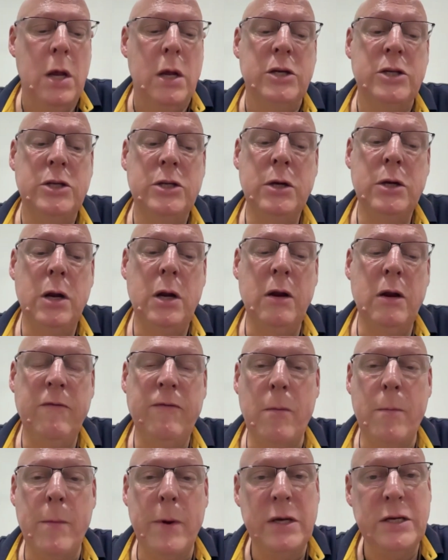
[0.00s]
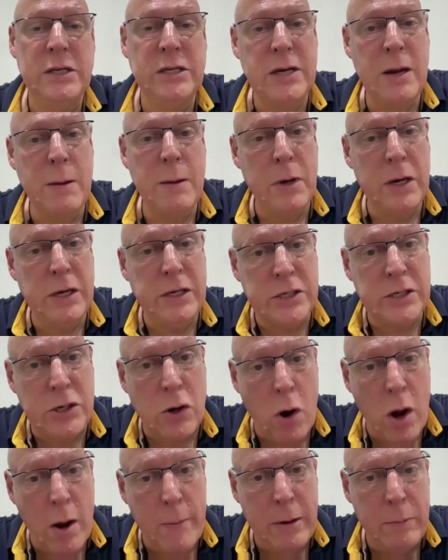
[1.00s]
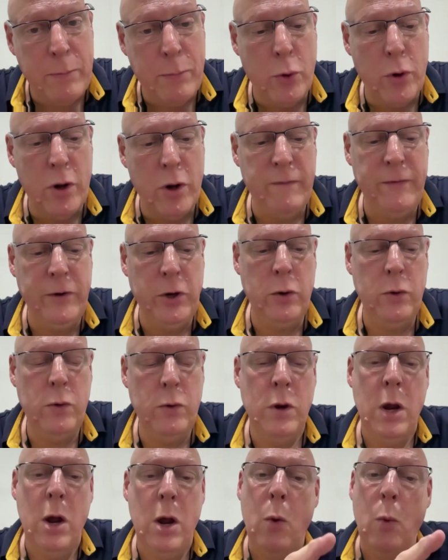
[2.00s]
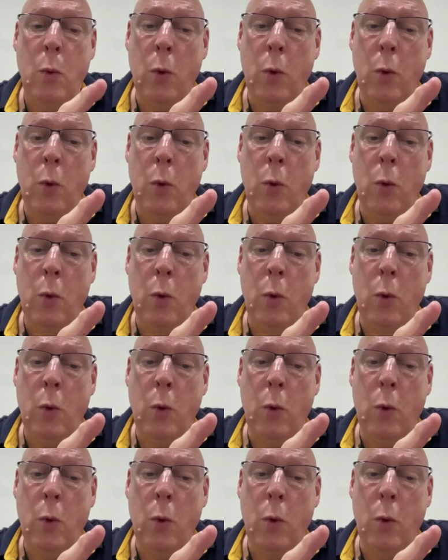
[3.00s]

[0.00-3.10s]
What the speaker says: certainly from an assembly timing point of view.